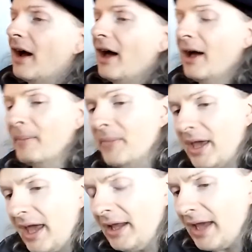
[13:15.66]

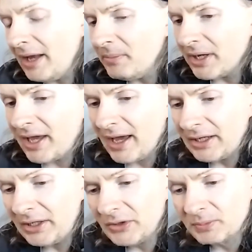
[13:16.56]
Ed McCann
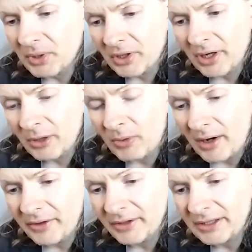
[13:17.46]
in his book,
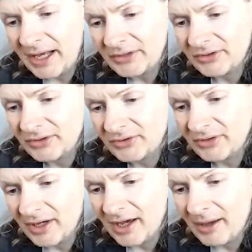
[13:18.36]
Rocking the
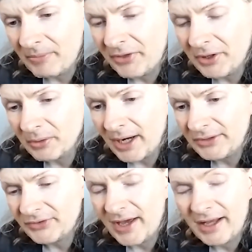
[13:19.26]
Classics,
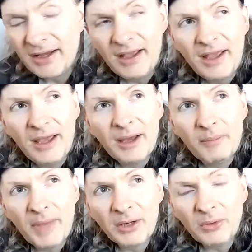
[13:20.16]
theorized that
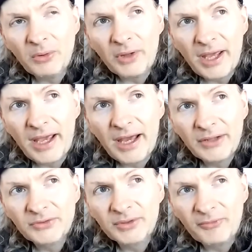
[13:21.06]
metal
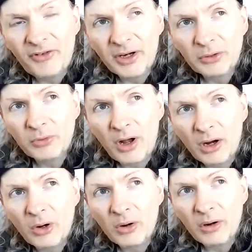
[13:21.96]
and symphonic
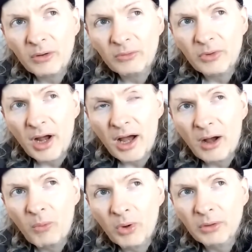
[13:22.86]
rock
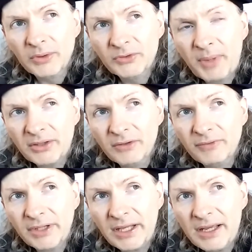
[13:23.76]
were
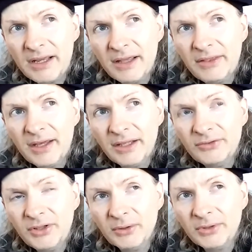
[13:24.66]
respectively the
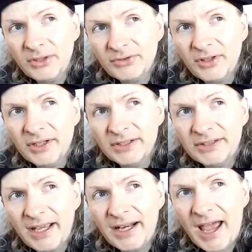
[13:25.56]

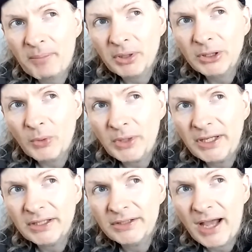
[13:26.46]
Dionysian and
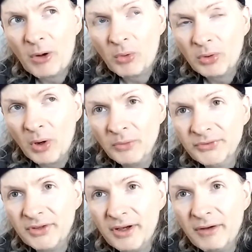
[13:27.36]
Apollonian
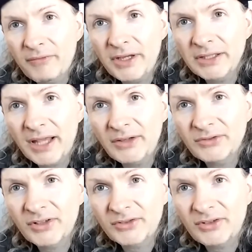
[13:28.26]
outgrowths of the late
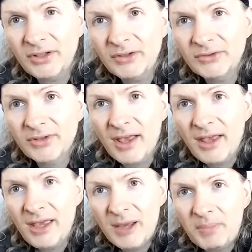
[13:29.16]
60s
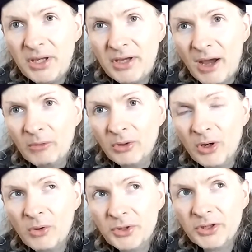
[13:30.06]
hippie
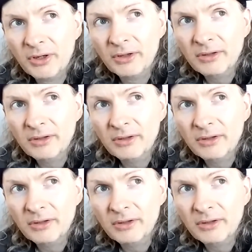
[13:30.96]
counterculture.